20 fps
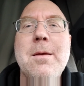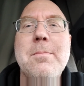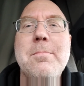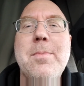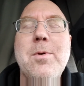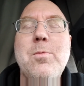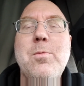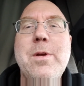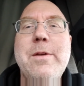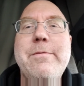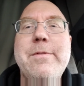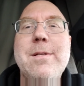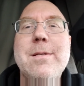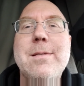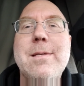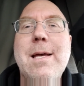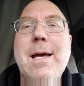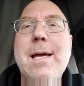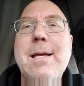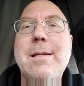But we've
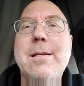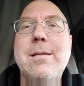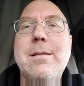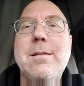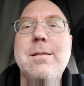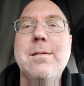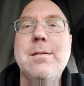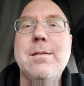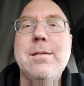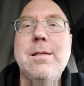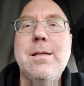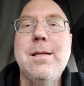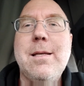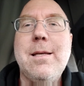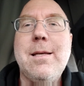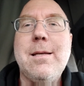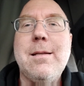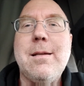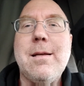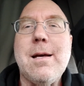decided
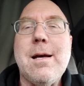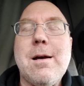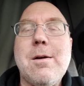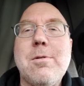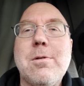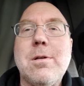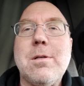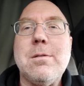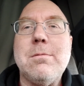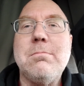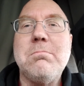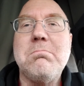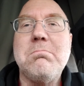in our